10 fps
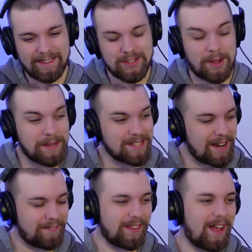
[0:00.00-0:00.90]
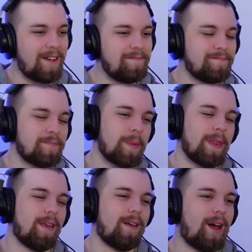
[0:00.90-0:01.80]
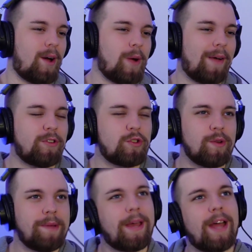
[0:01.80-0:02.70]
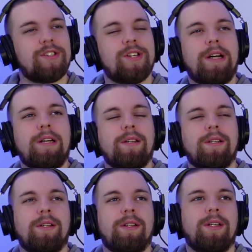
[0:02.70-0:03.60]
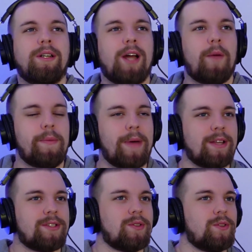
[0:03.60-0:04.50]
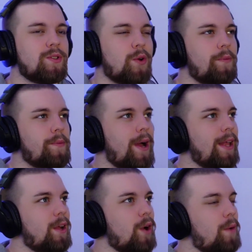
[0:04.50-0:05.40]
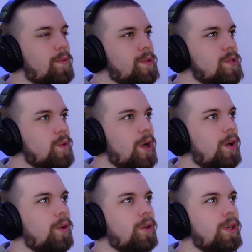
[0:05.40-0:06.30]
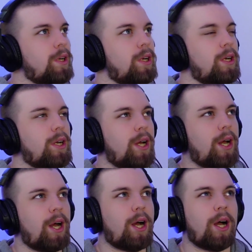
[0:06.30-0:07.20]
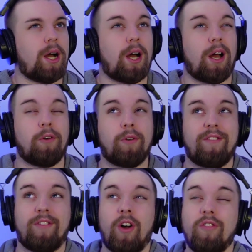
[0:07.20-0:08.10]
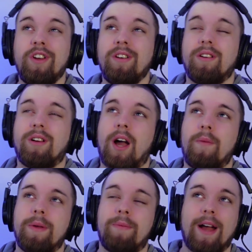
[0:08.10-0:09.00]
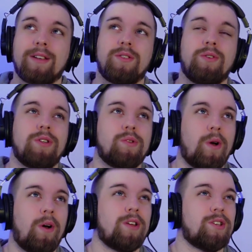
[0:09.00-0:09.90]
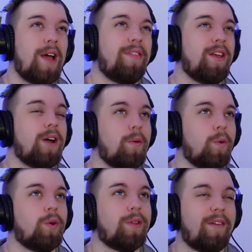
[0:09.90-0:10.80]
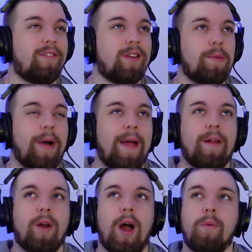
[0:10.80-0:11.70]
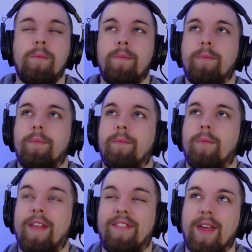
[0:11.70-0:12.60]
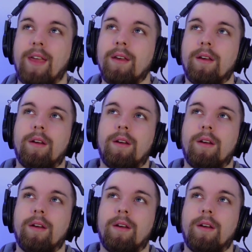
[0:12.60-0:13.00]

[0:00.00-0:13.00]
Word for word: So I'm excited for that. Uh, we'll have Dreamcatcher coming back soon, so I'll be buying their albums as well. Uh, Red Velvet coming back soon as well. So I think I will definitely buy their album. I think.